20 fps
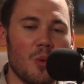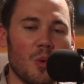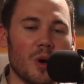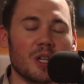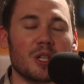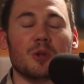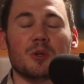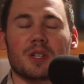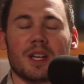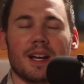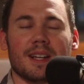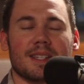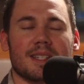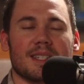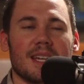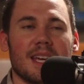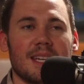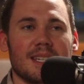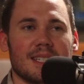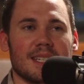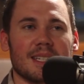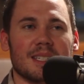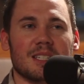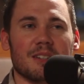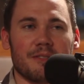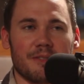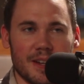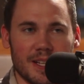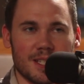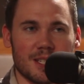what Utah State did
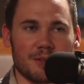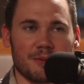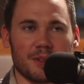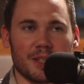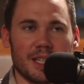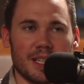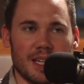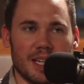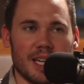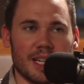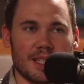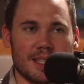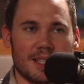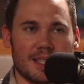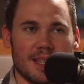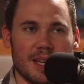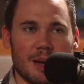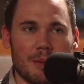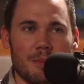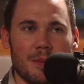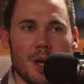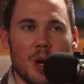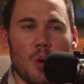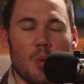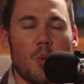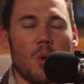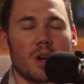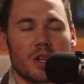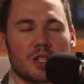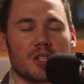defensively against them,
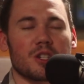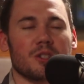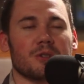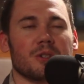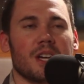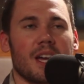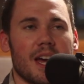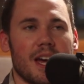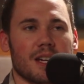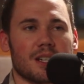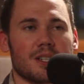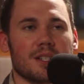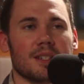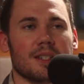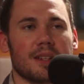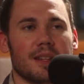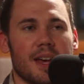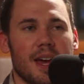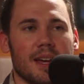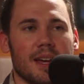what is your reaction to